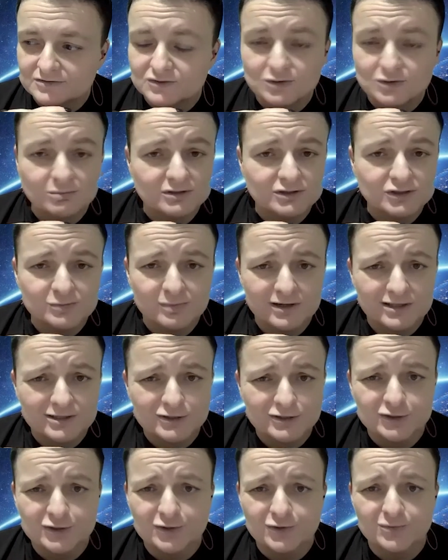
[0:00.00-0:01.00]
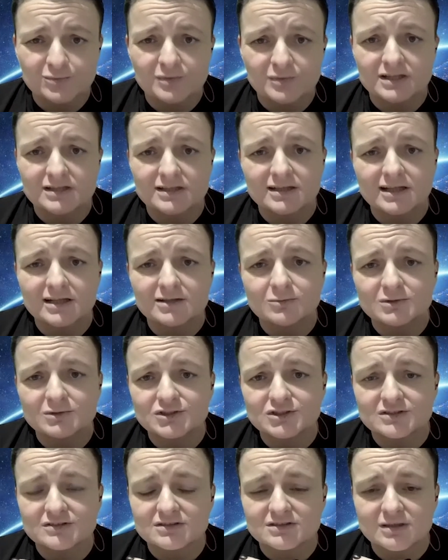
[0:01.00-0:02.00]
so much pressure on me that was
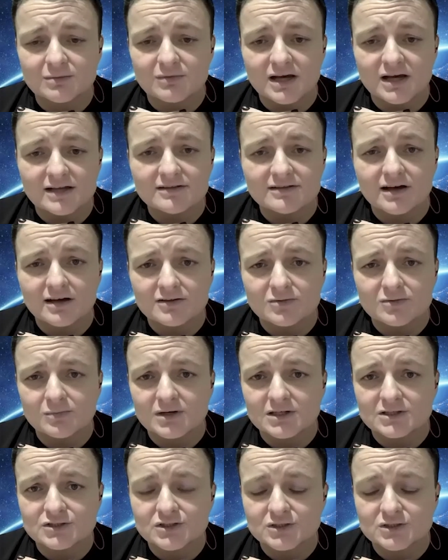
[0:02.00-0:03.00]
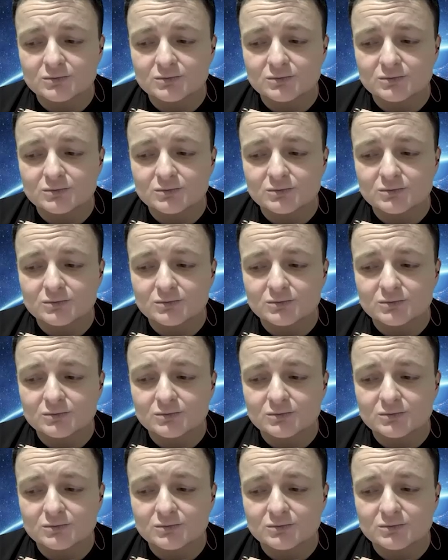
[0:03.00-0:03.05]
just some added pressure.